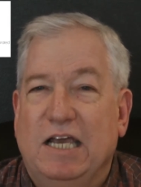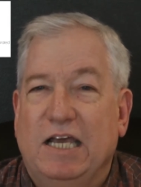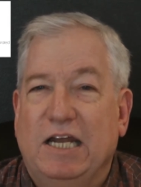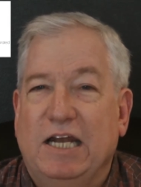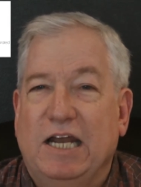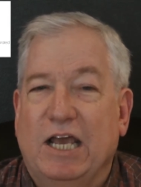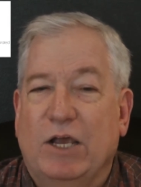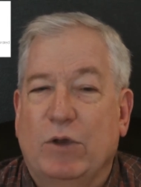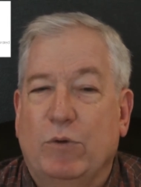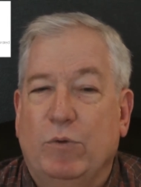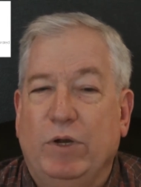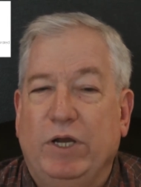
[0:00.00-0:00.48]
and
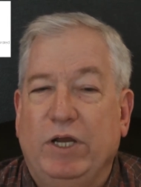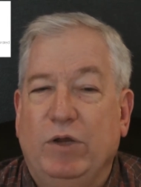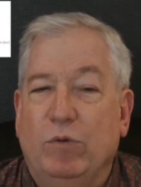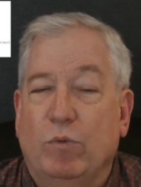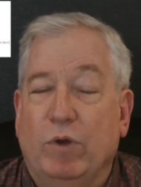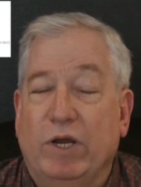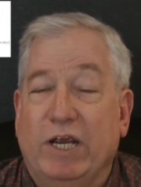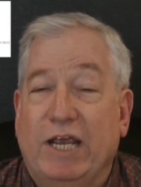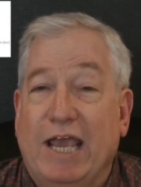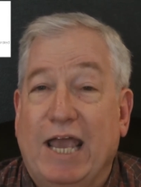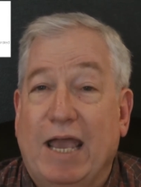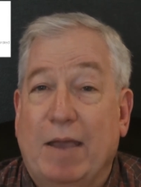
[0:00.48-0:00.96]
equity
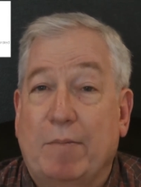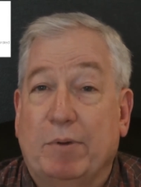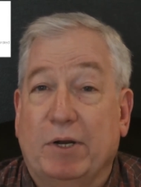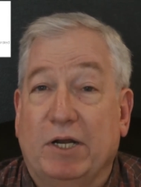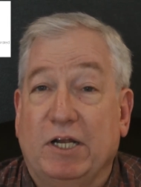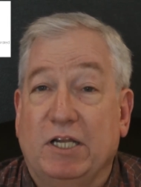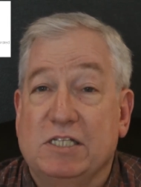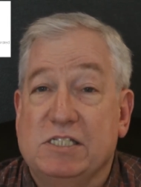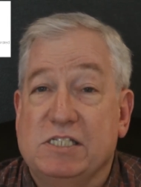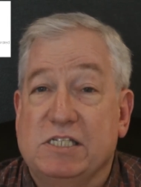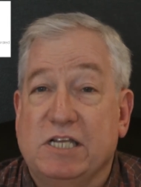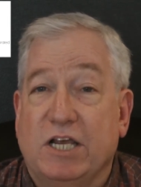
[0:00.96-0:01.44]

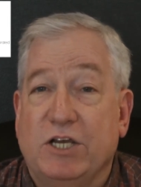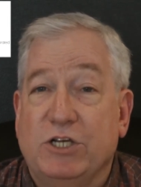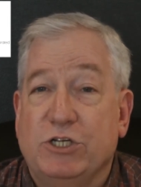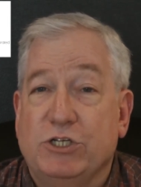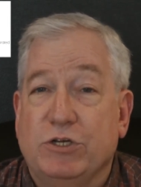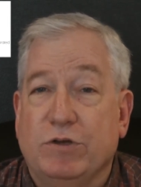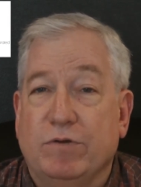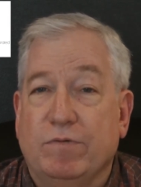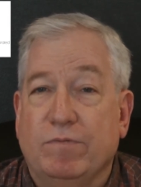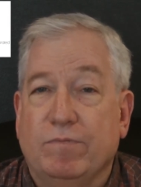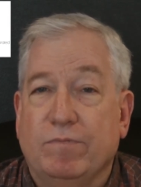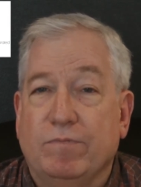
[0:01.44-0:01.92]

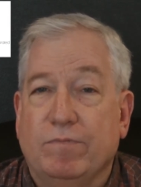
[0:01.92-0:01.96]
recapitalization.